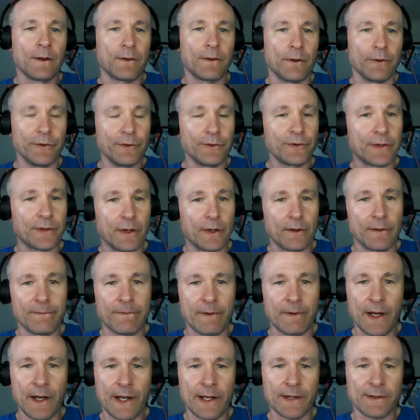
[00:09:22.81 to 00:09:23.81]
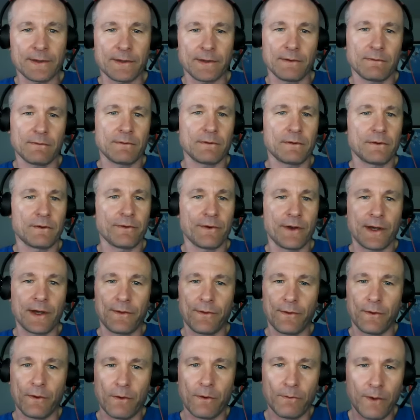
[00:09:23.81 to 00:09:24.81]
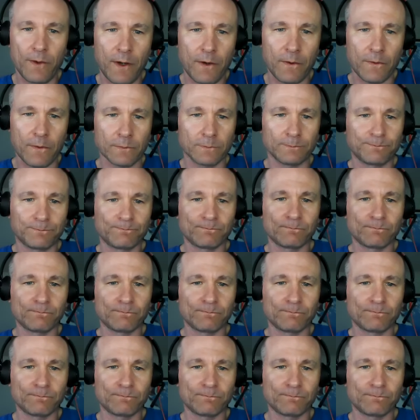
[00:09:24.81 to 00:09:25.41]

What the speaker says: They'll do seller financing, create their own note